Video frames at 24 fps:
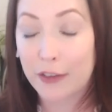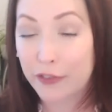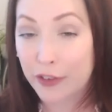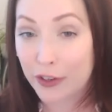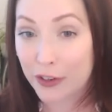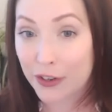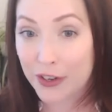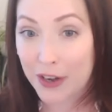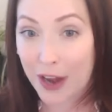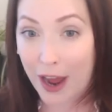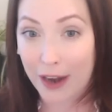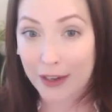If
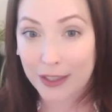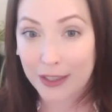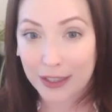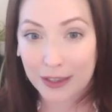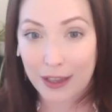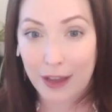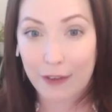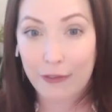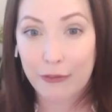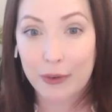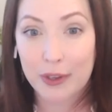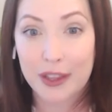you're not in
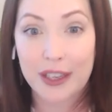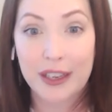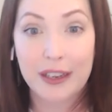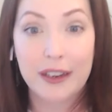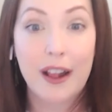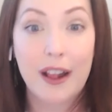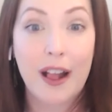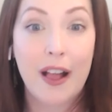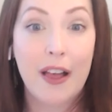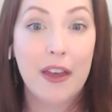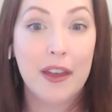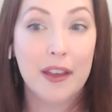love with
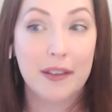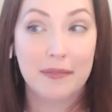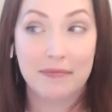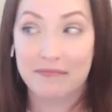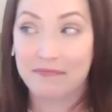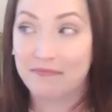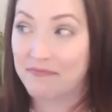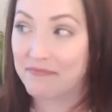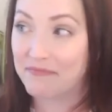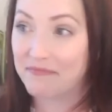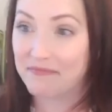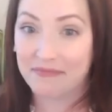it,
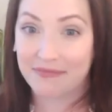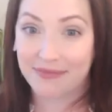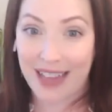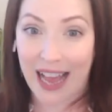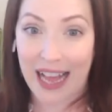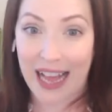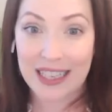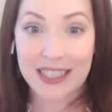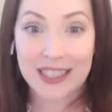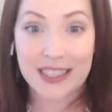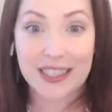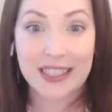
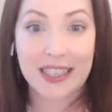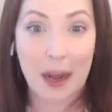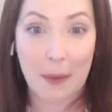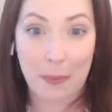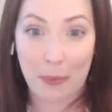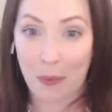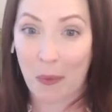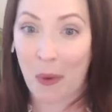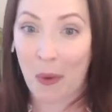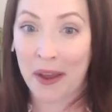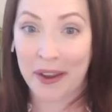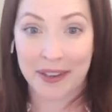that's
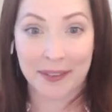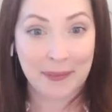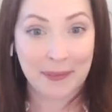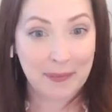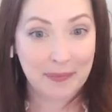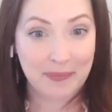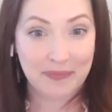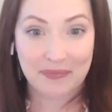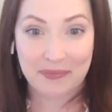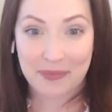step one.